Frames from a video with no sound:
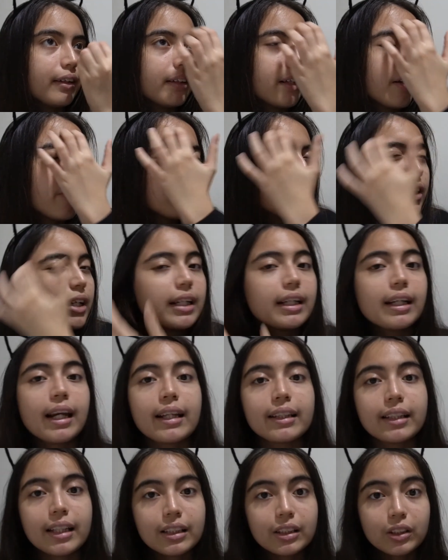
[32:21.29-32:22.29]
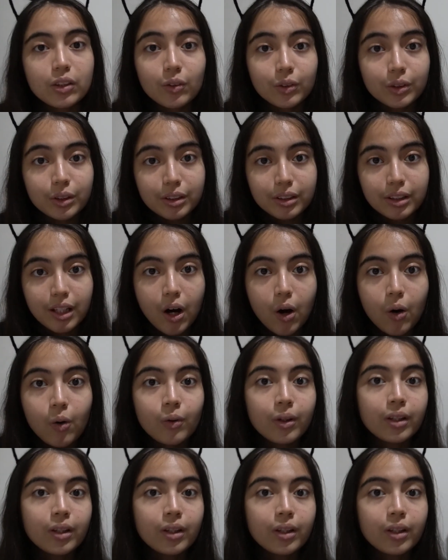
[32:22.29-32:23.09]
definitely like that song just now.